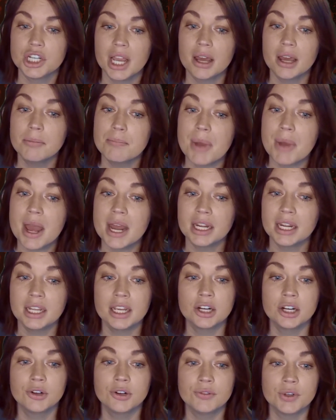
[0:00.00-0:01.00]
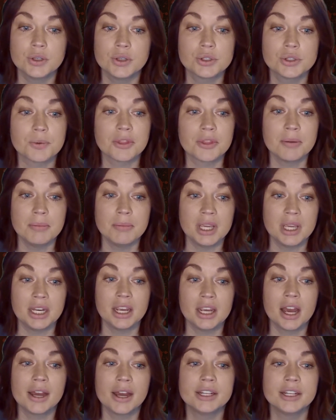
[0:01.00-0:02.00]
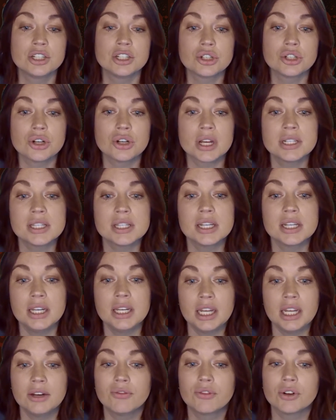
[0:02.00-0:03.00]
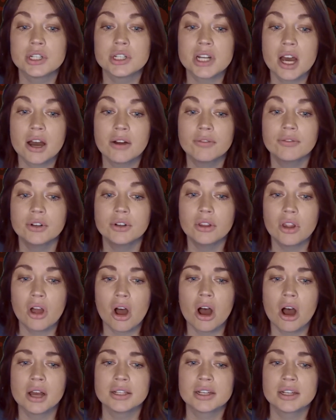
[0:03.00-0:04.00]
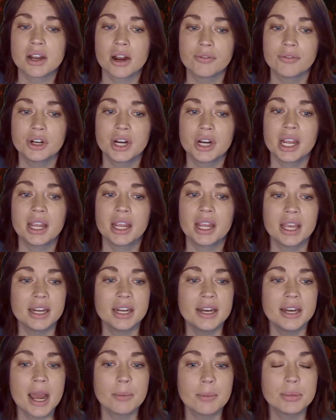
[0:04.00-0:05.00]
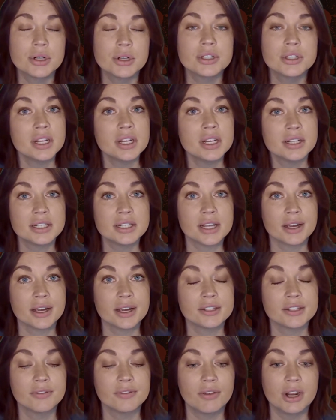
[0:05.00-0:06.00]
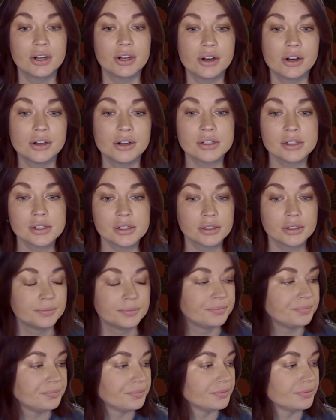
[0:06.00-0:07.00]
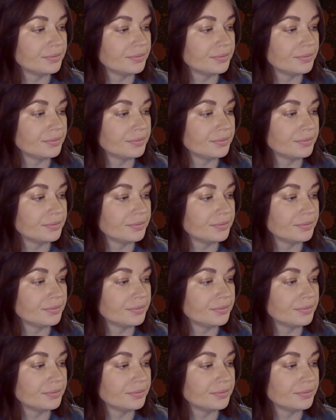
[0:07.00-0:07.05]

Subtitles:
She had many interviews with the media and stressed the need for tougher laws governing kidnappers and sex offenders.